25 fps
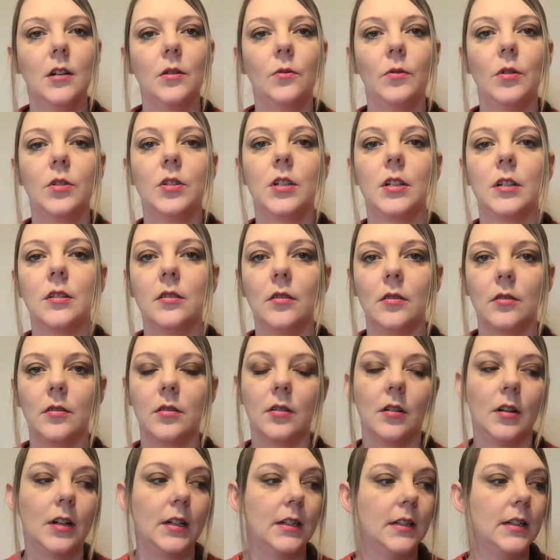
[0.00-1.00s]
which is
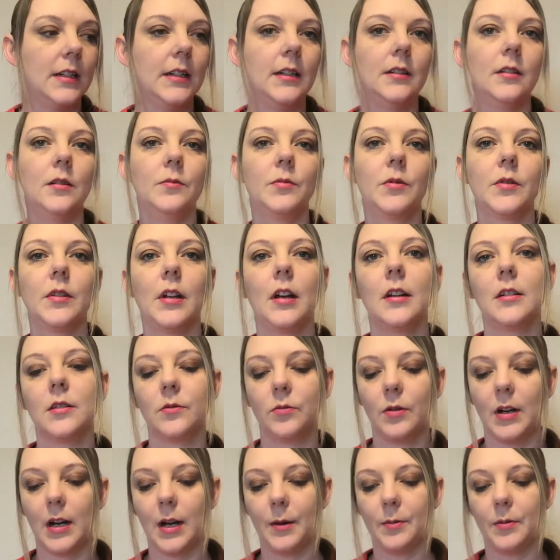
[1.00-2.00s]
not ideal, but
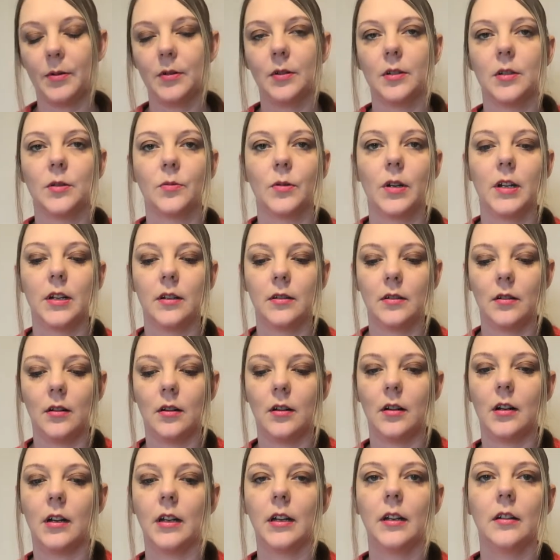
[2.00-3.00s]
that's what happens when
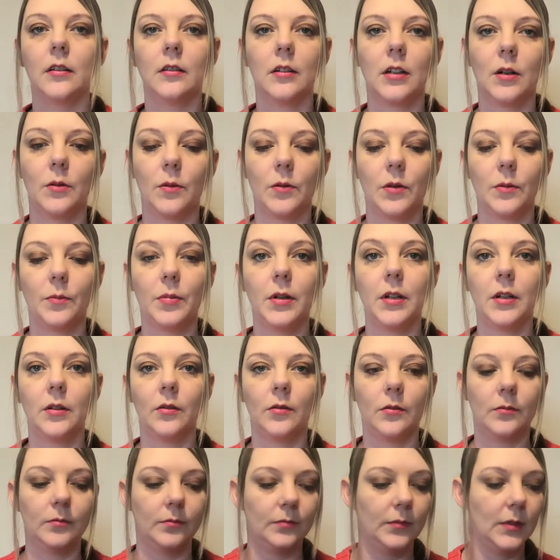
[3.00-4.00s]
I go on the
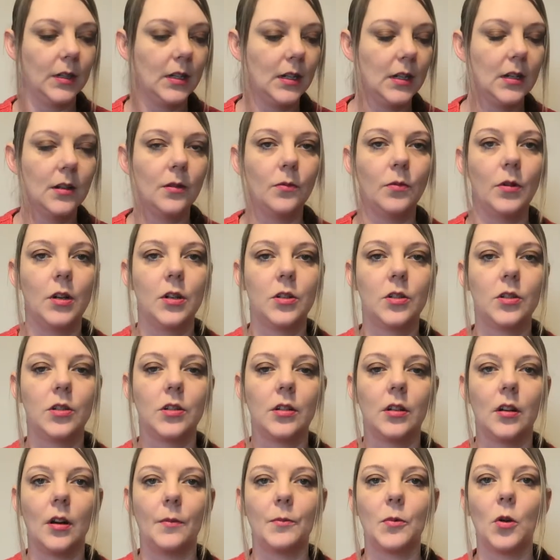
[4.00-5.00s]
pill,
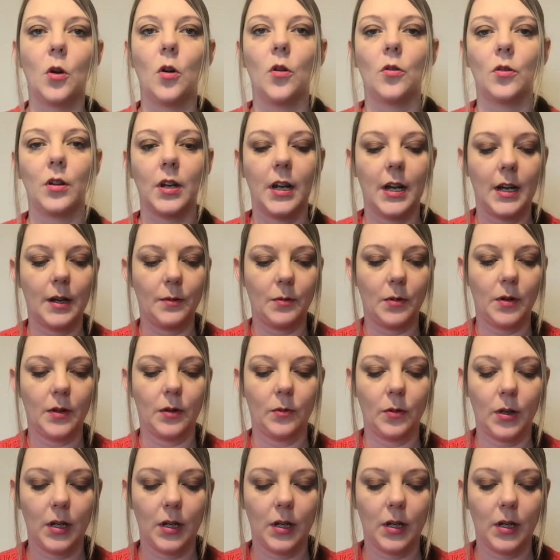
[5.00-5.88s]
which I'm not on now, by the